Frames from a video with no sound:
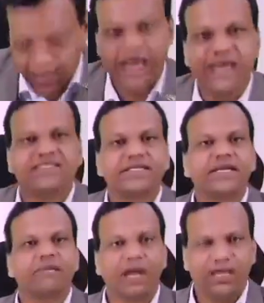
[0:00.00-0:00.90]

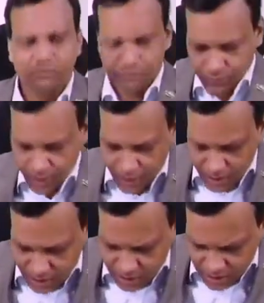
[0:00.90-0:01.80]
Ezetimibe.
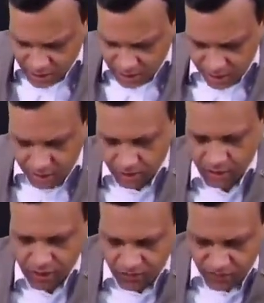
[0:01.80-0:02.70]
This is a
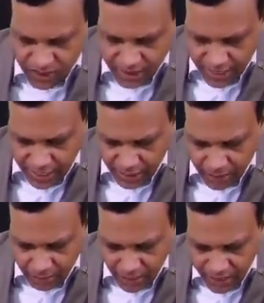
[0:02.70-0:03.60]
drug which
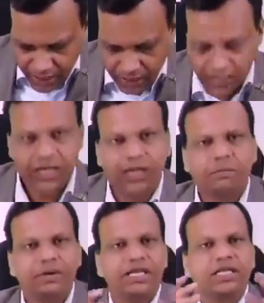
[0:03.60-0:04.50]
acts by
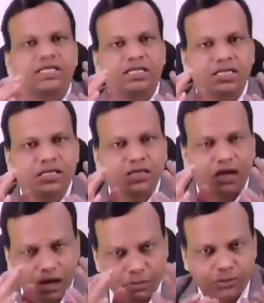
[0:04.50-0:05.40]
inhibiting the
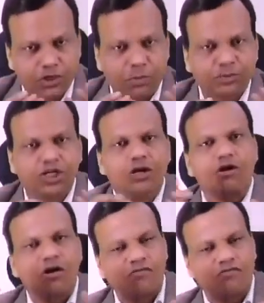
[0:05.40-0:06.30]
absorption of